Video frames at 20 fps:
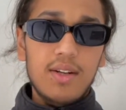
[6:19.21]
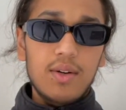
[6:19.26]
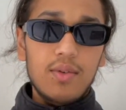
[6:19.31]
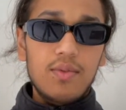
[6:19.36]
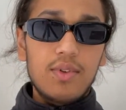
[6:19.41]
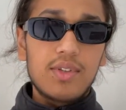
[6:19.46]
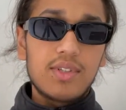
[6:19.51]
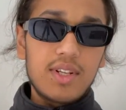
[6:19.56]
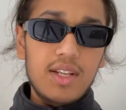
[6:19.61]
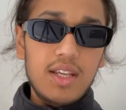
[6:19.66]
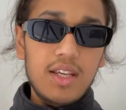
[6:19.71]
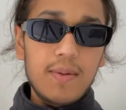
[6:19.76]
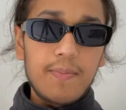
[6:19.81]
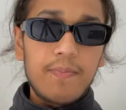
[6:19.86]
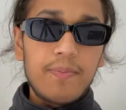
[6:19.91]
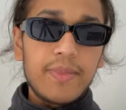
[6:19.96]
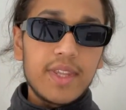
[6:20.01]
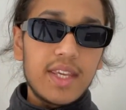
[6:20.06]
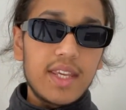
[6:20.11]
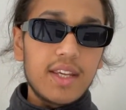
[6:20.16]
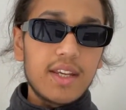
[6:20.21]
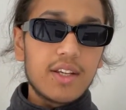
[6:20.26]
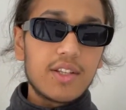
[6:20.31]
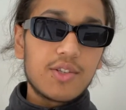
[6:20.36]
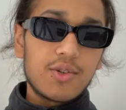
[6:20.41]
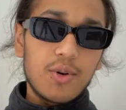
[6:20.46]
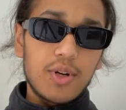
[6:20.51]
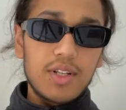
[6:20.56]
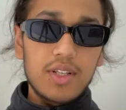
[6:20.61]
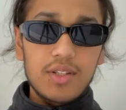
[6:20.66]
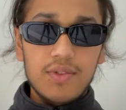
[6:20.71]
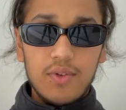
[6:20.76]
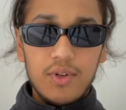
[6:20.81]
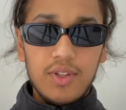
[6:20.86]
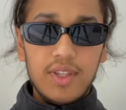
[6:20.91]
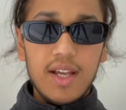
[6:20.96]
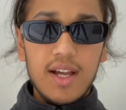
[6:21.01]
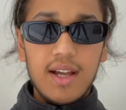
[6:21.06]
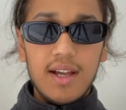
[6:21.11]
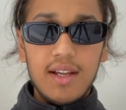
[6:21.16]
Obviously he gets credits for that,